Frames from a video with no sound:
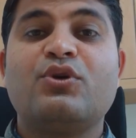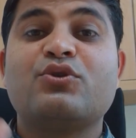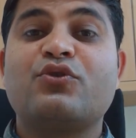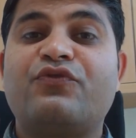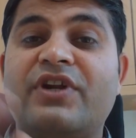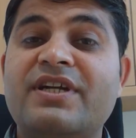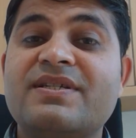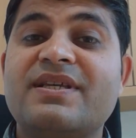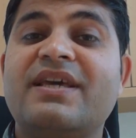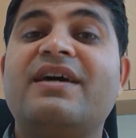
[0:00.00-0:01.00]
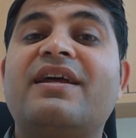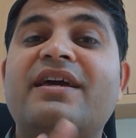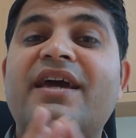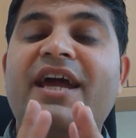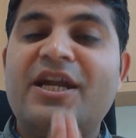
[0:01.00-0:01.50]
So friends, here
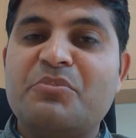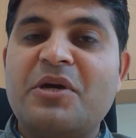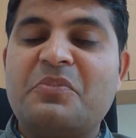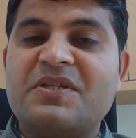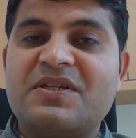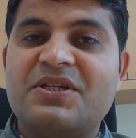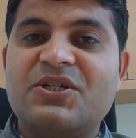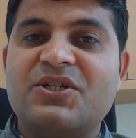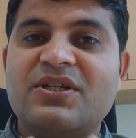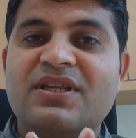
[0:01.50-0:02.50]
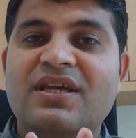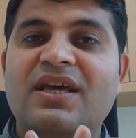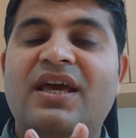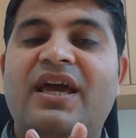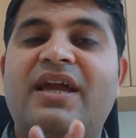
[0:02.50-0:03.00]
I end my
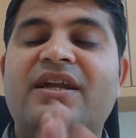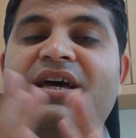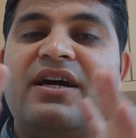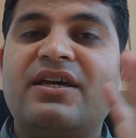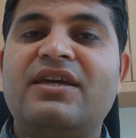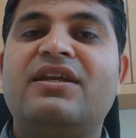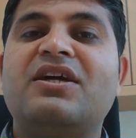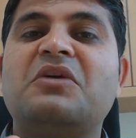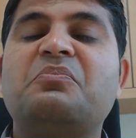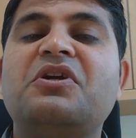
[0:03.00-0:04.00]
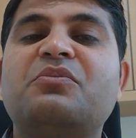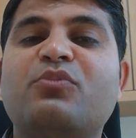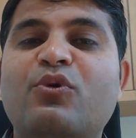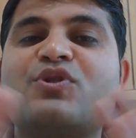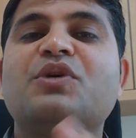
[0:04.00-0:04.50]
presentation, and again I repeat
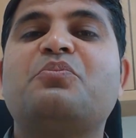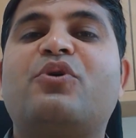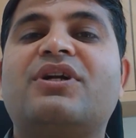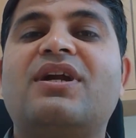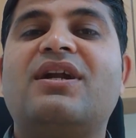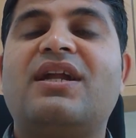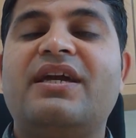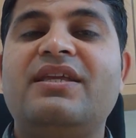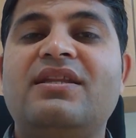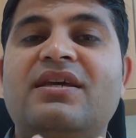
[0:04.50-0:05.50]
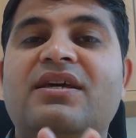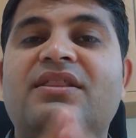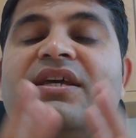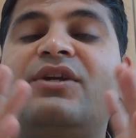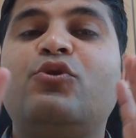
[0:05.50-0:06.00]
most important line,
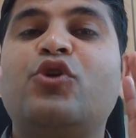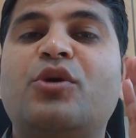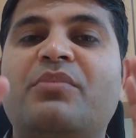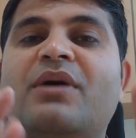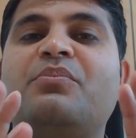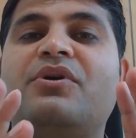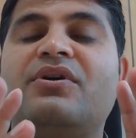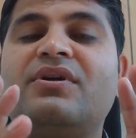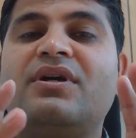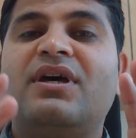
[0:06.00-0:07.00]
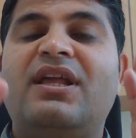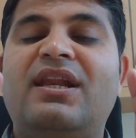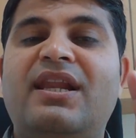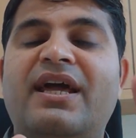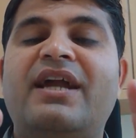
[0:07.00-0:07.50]
that to remember
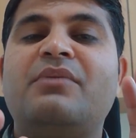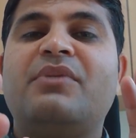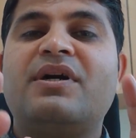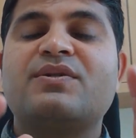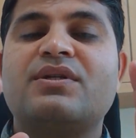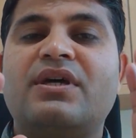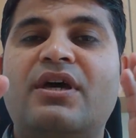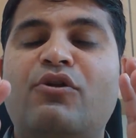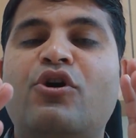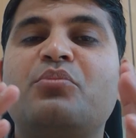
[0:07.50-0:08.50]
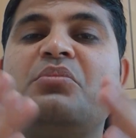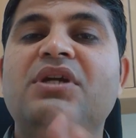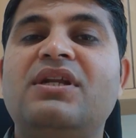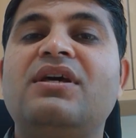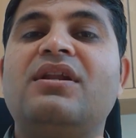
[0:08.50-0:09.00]
landmarks along
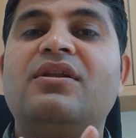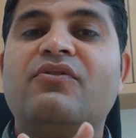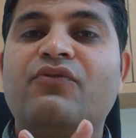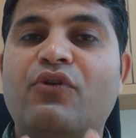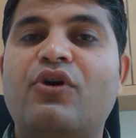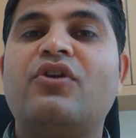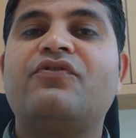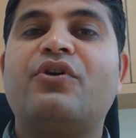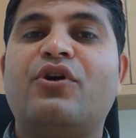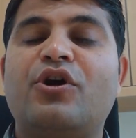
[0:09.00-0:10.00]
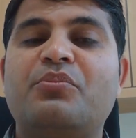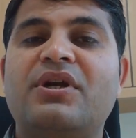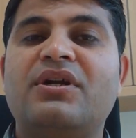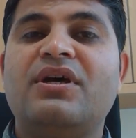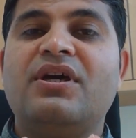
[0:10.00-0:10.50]
medial wall of a
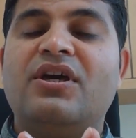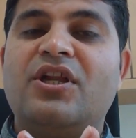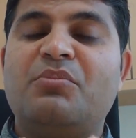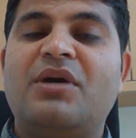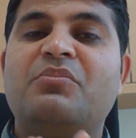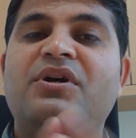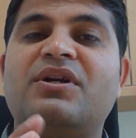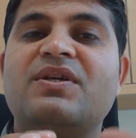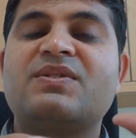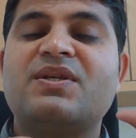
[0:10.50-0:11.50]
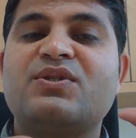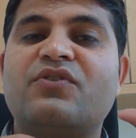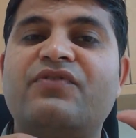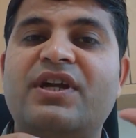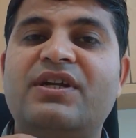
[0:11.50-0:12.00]
orbit, remember distance
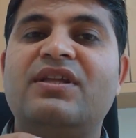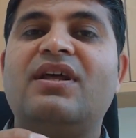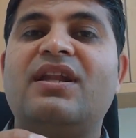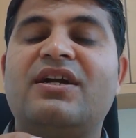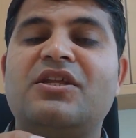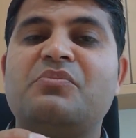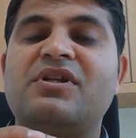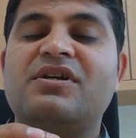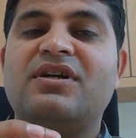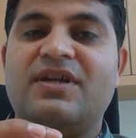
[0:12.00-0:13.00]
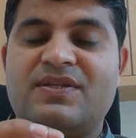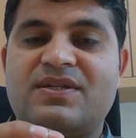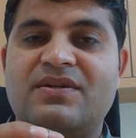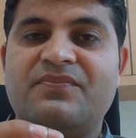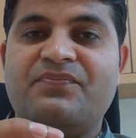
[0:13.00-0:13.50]
of anterior lacrimal crest